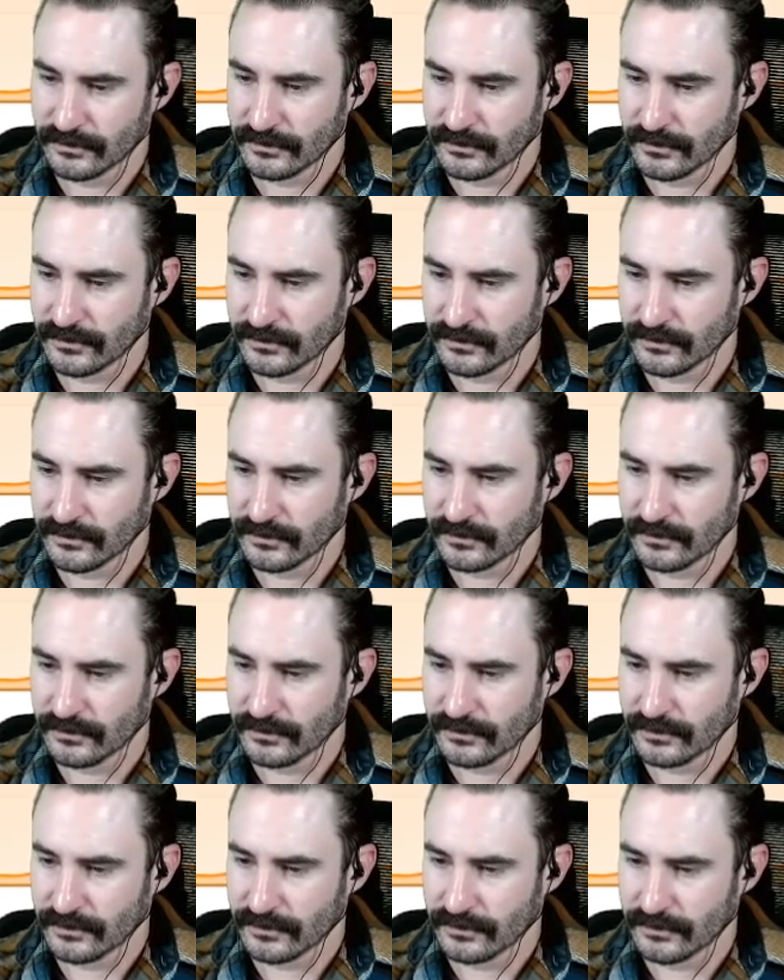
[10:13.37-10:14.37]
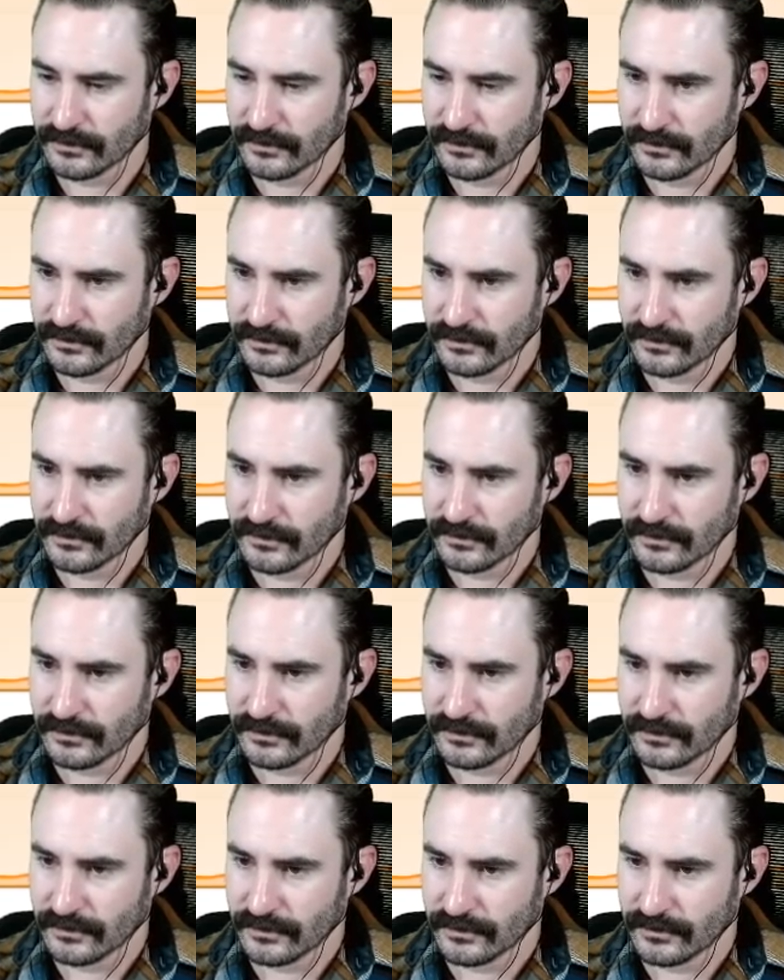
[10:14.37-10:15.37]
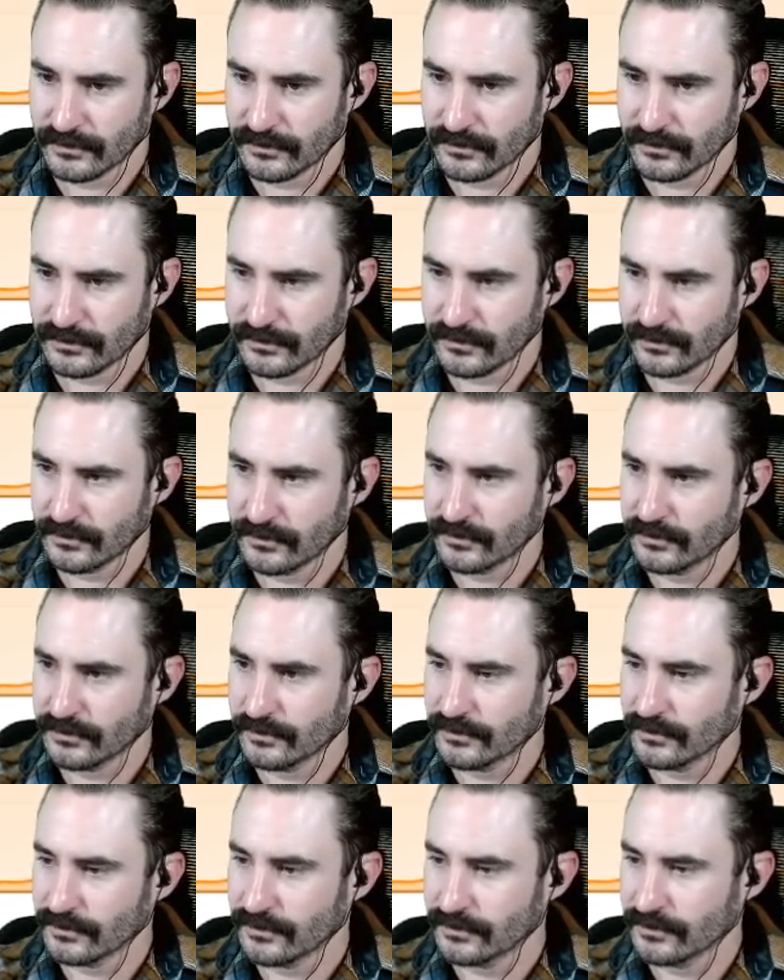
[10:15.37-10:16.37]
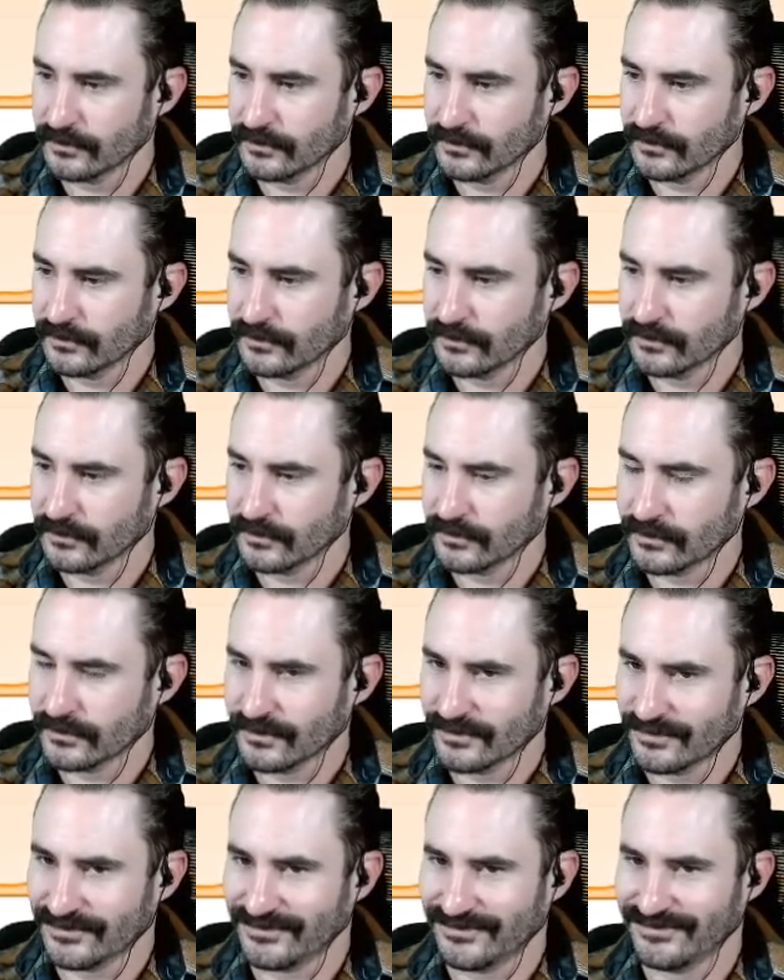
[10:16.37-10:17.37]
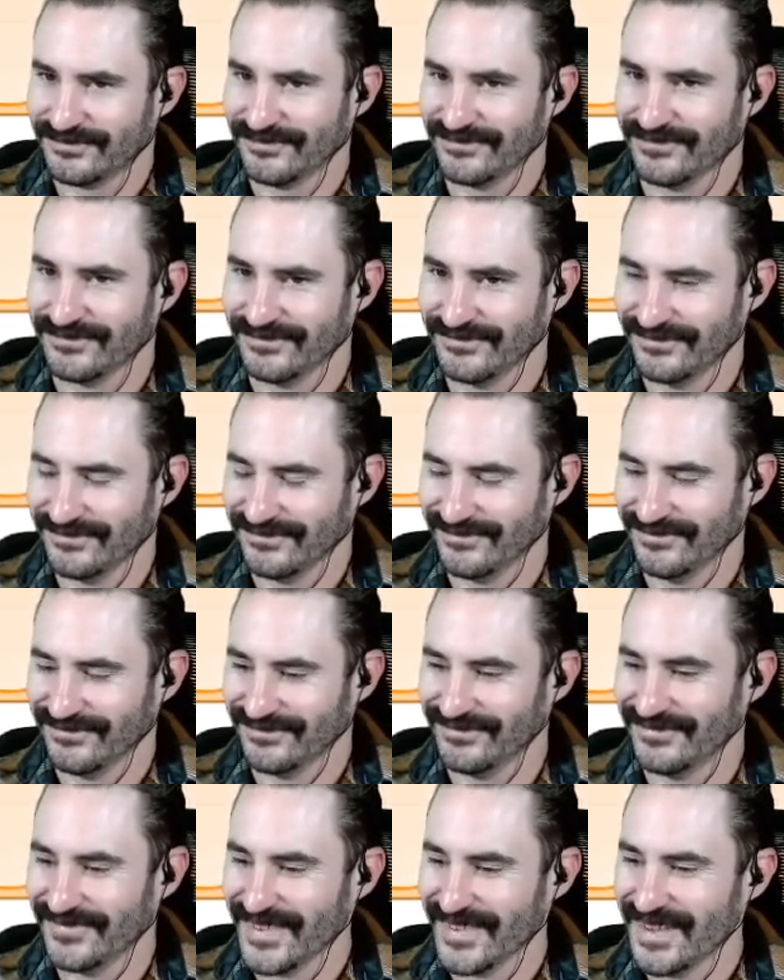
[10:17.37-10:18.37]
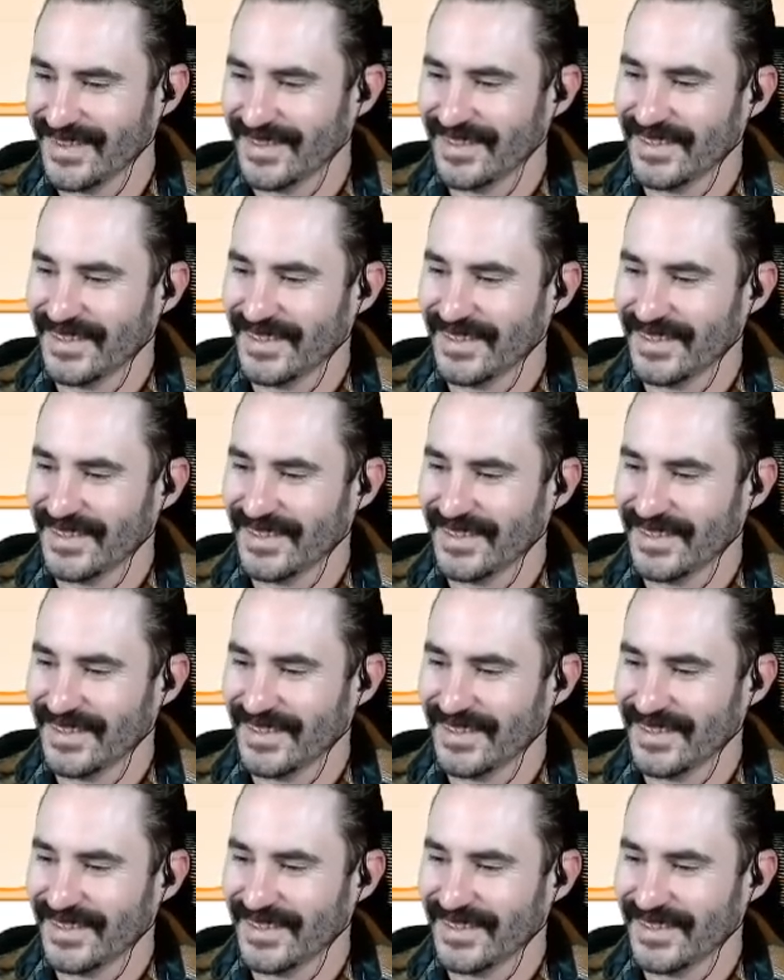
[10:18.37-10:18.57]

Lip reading: (not speaking)